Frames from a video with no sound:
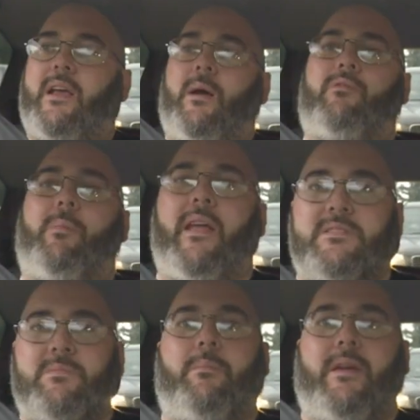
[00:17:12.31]
pick up the
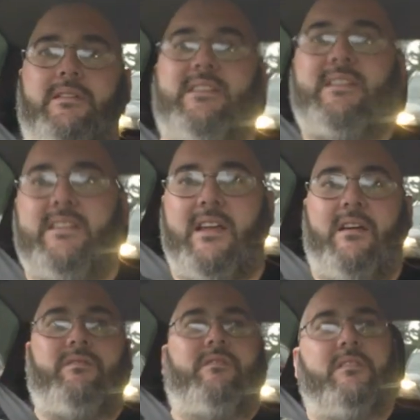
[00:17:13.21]
replacement bits easy
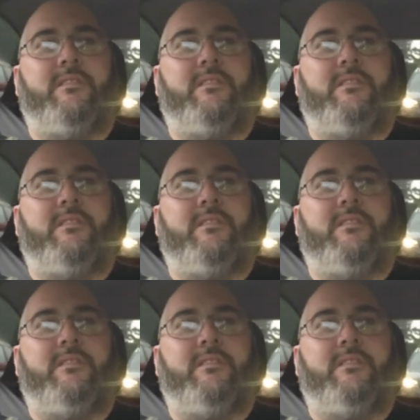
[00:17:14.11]
enough.